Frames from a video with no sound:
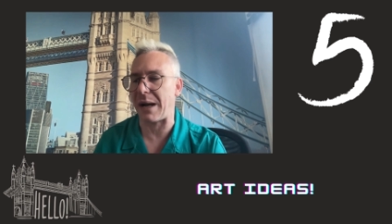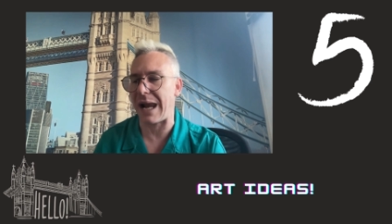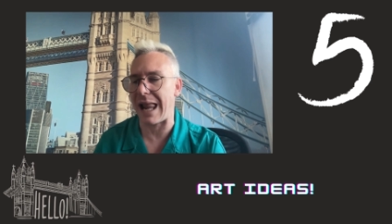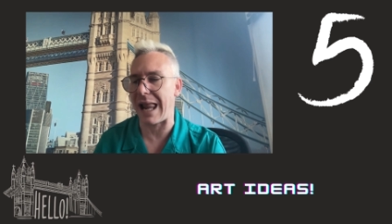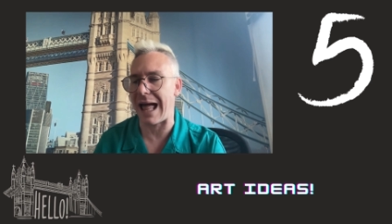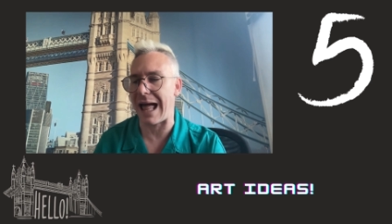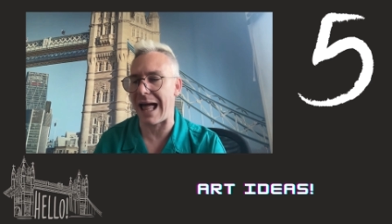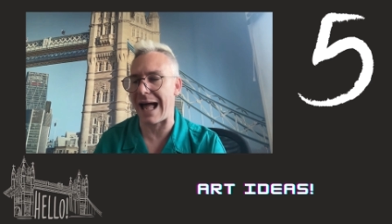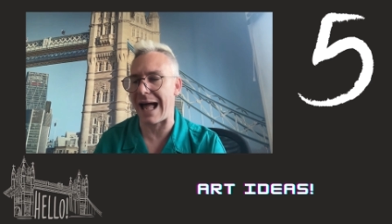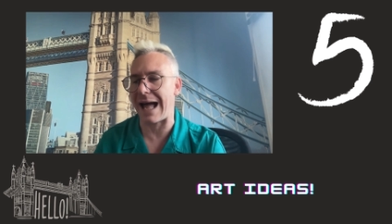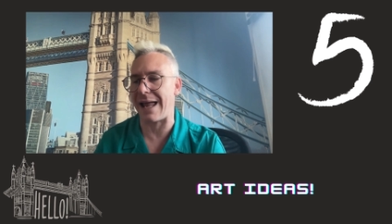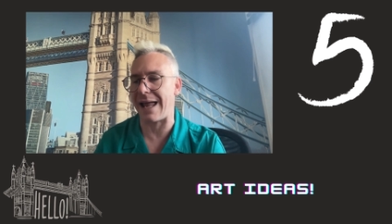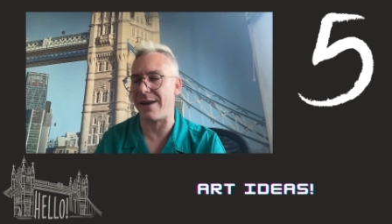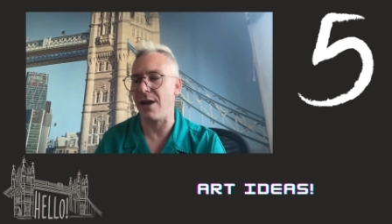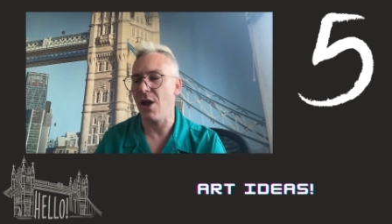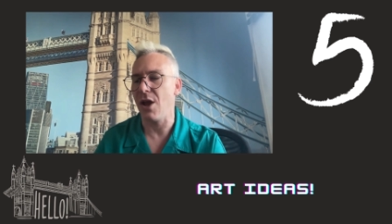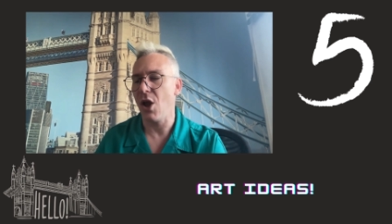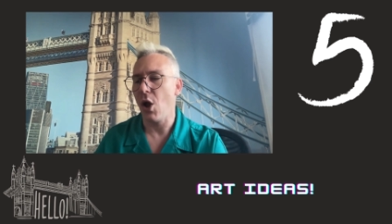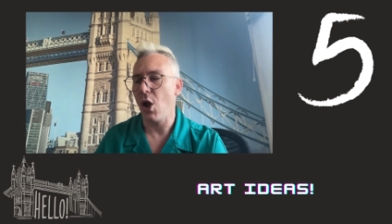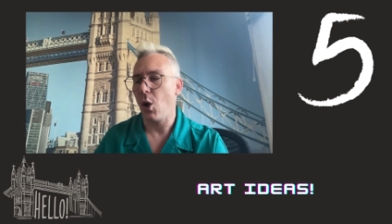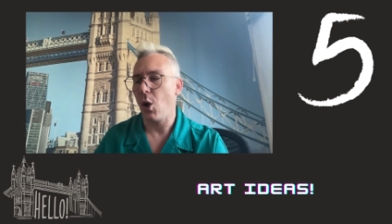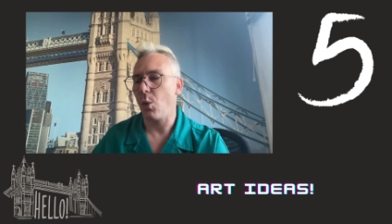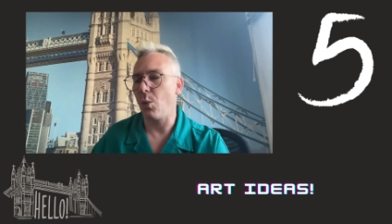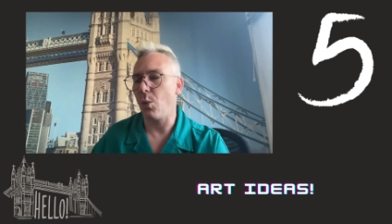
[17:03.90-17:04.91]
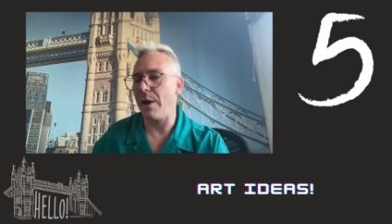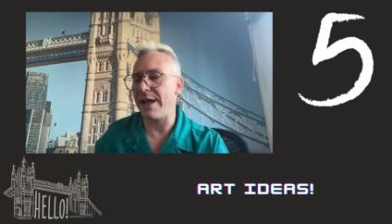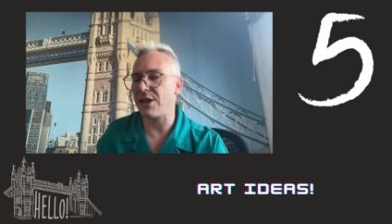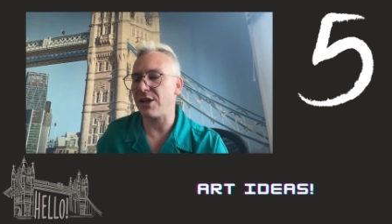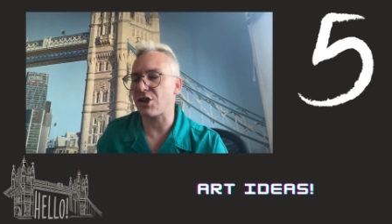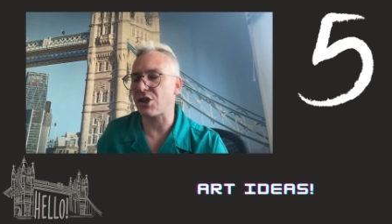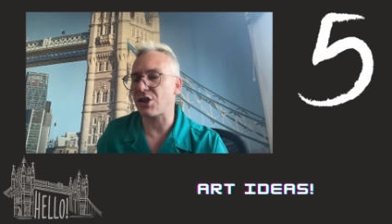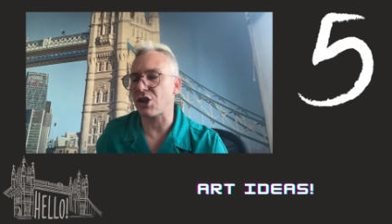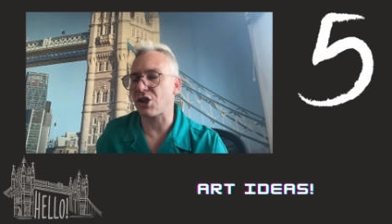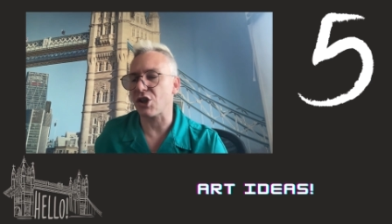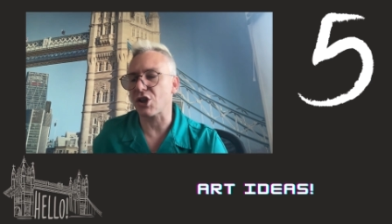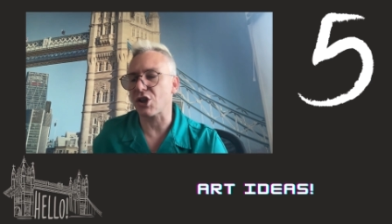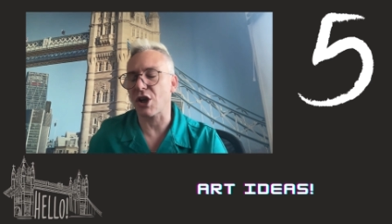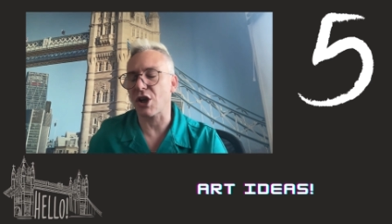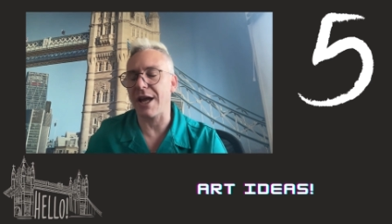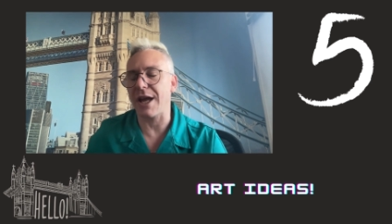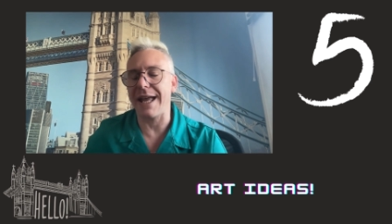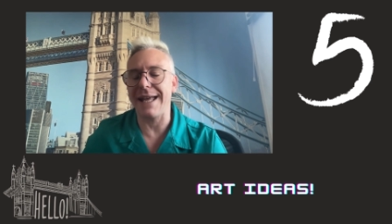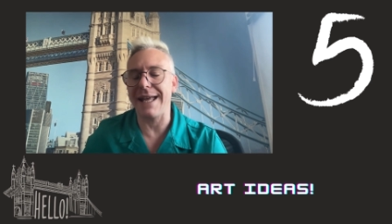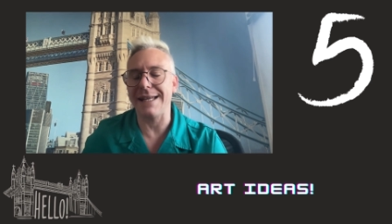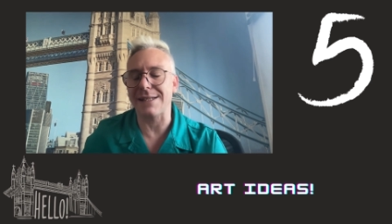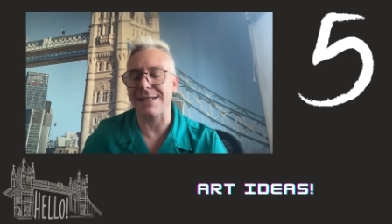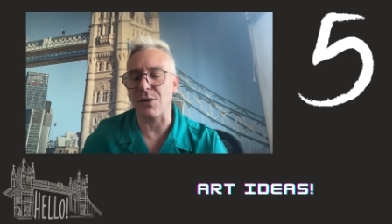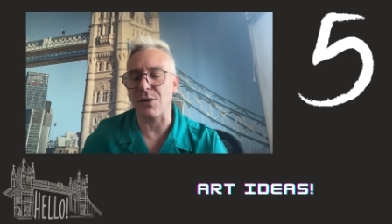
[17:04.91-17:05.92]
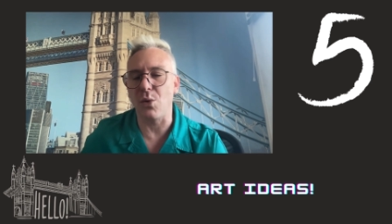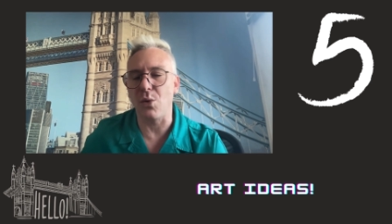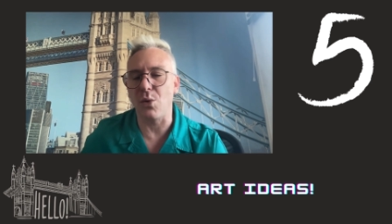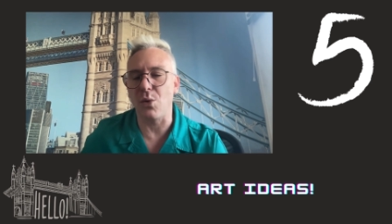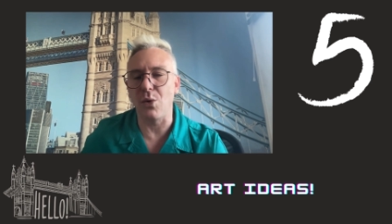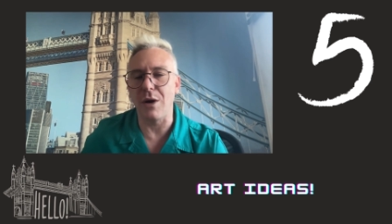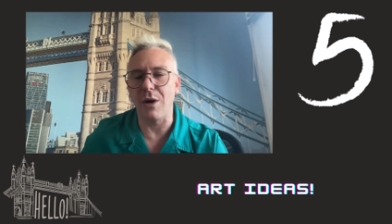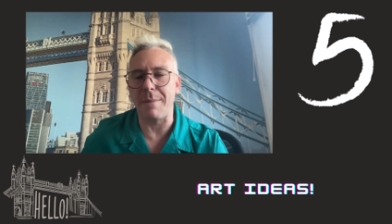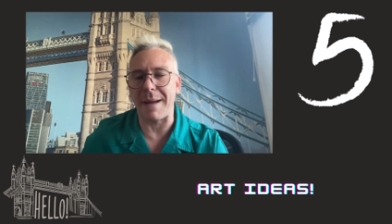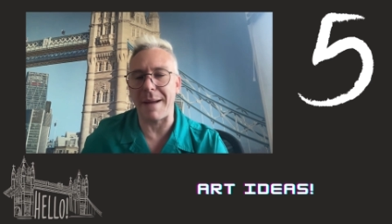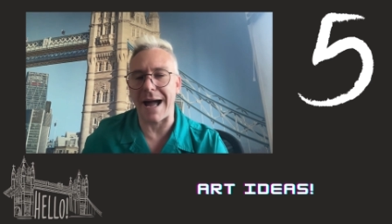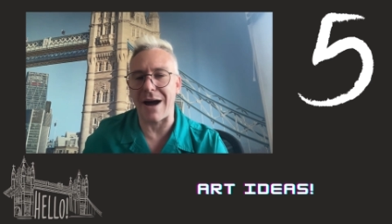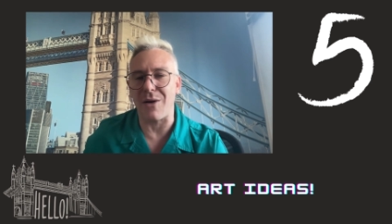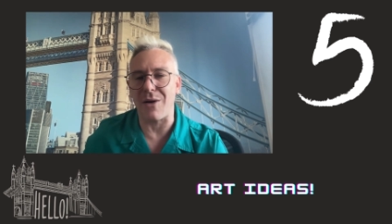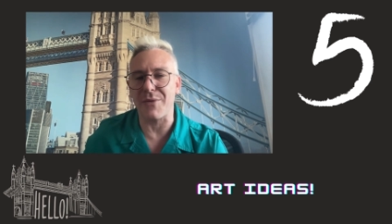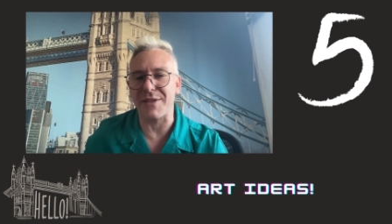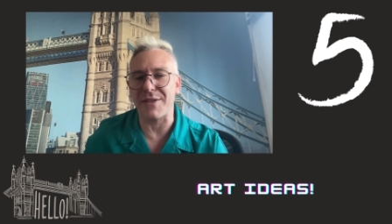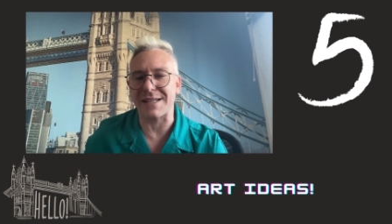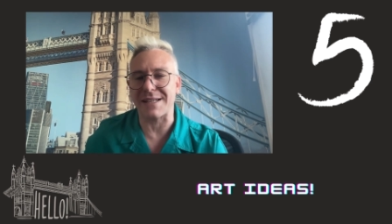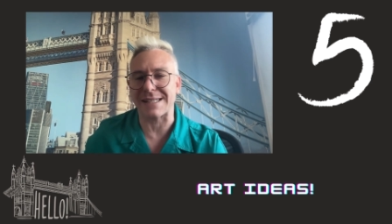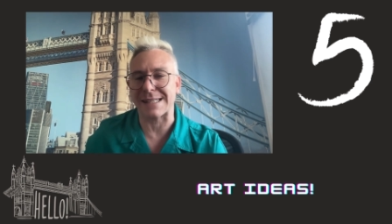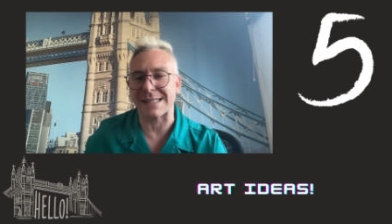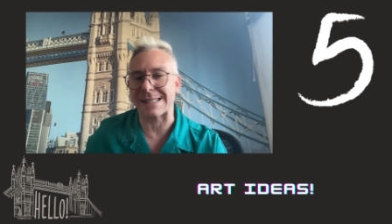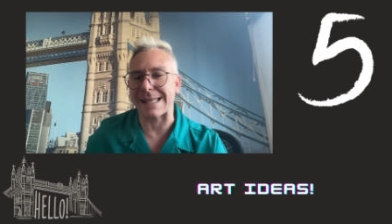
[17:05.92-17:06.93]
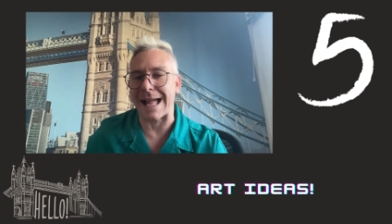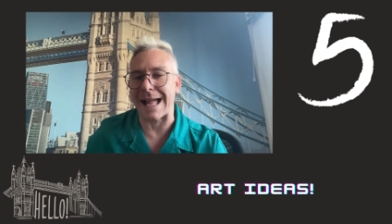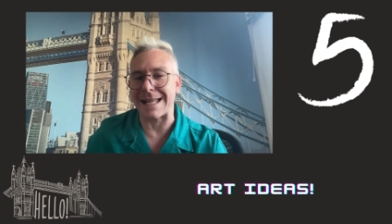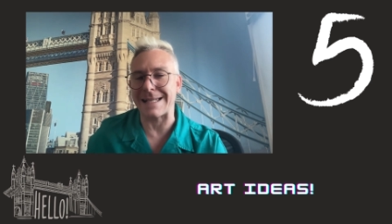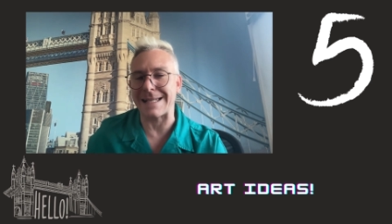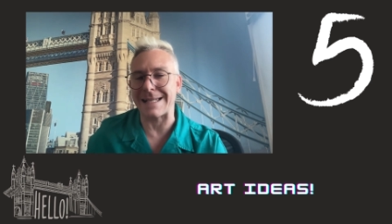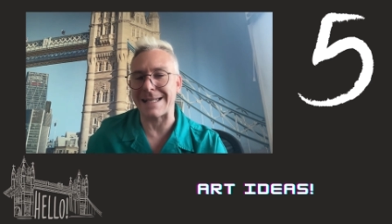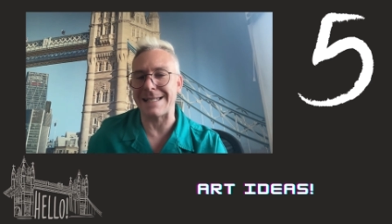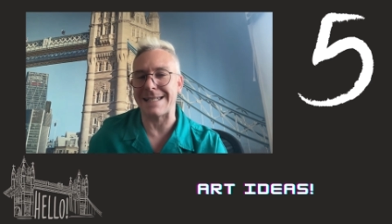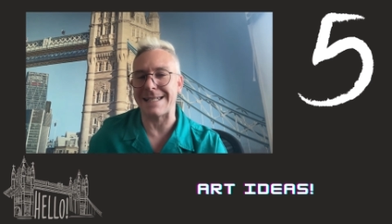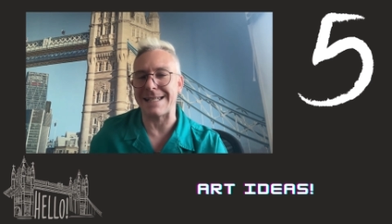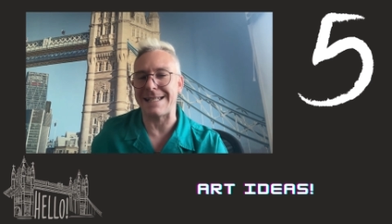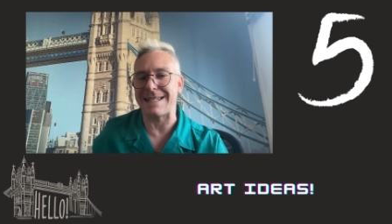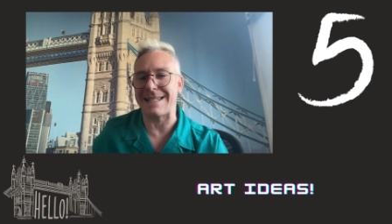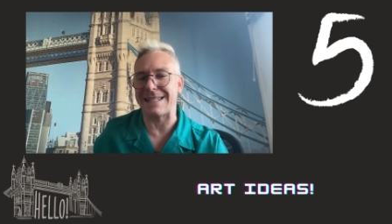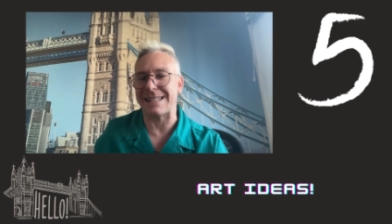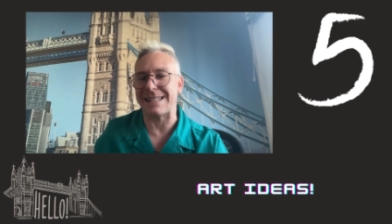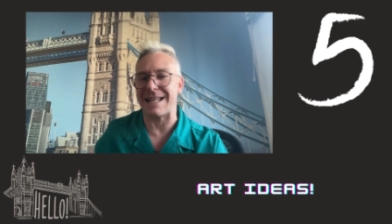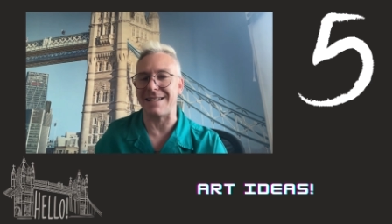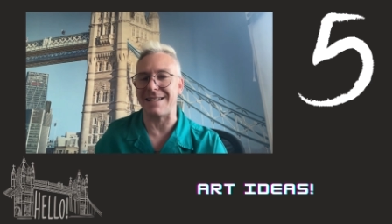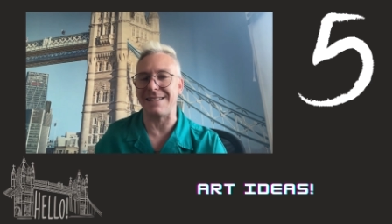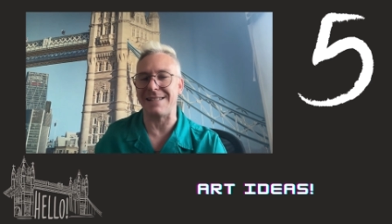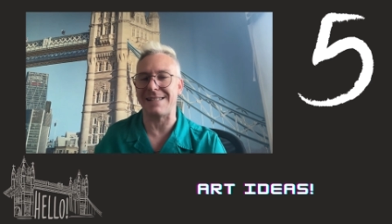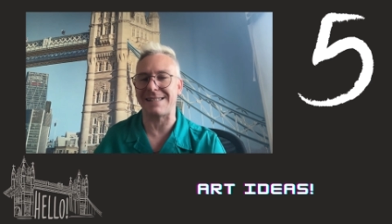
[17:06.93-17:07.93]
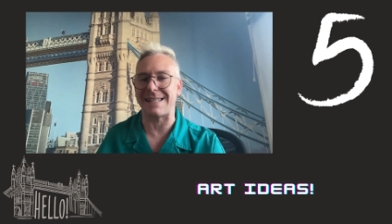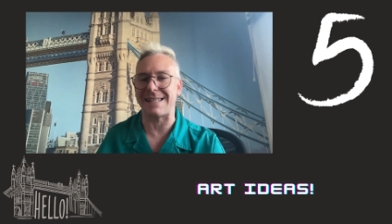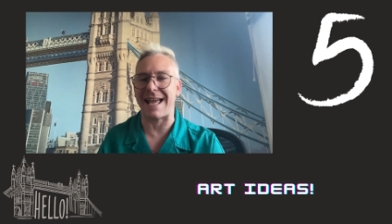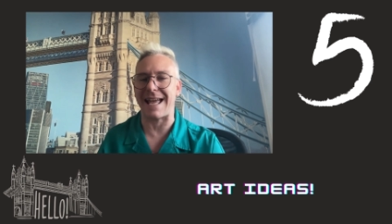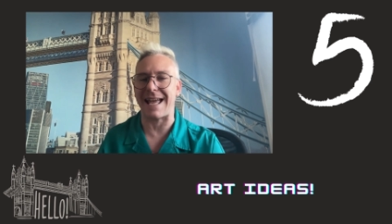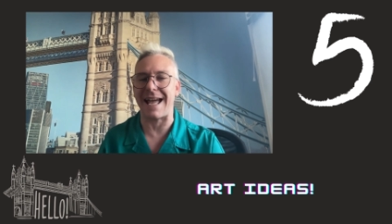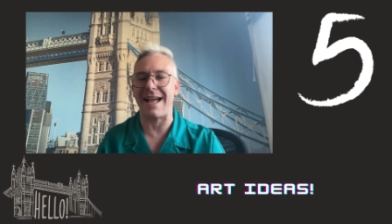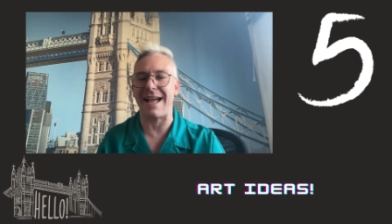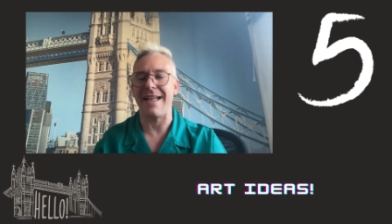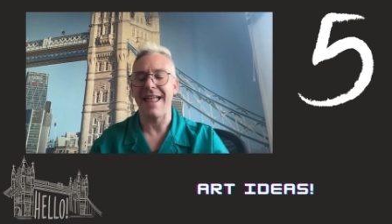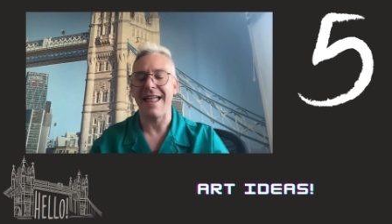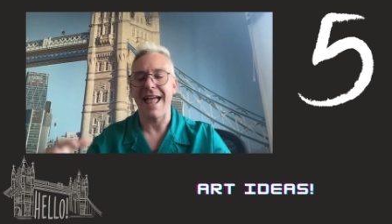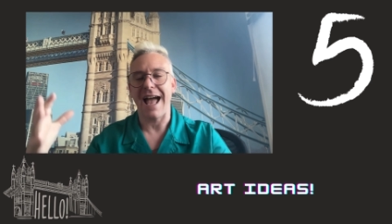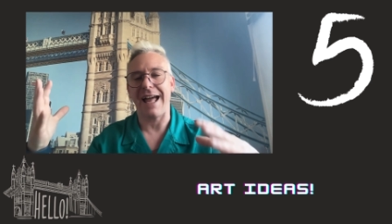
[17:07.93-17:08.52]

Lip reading: plan, which is all about the sandy sunset,